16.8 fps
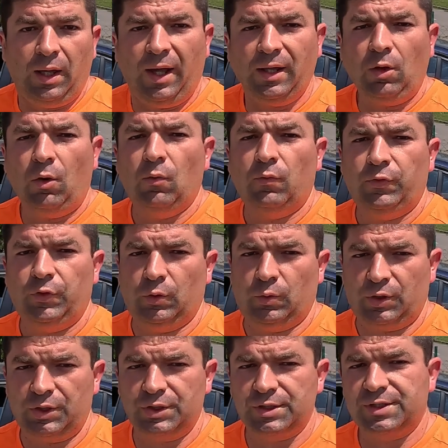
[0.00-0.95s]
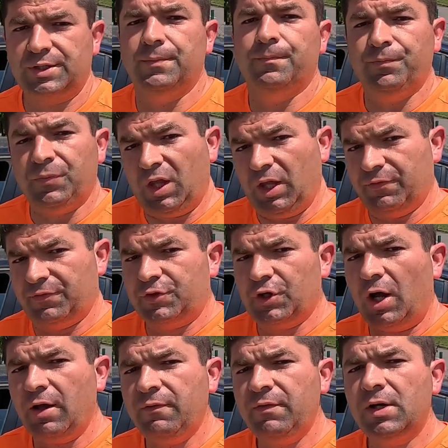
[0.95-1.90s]
Hello viewers! If
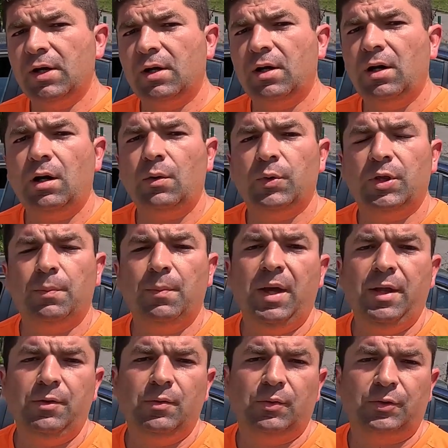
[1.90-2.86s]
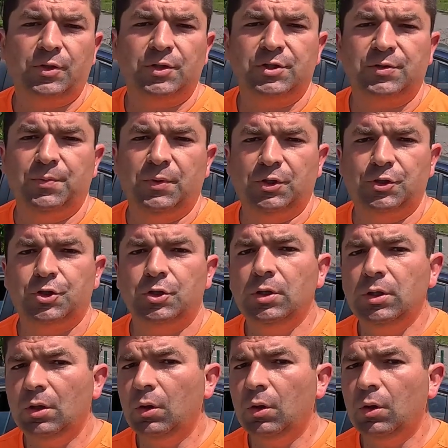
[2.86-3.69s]
driving a car with a manual transmission,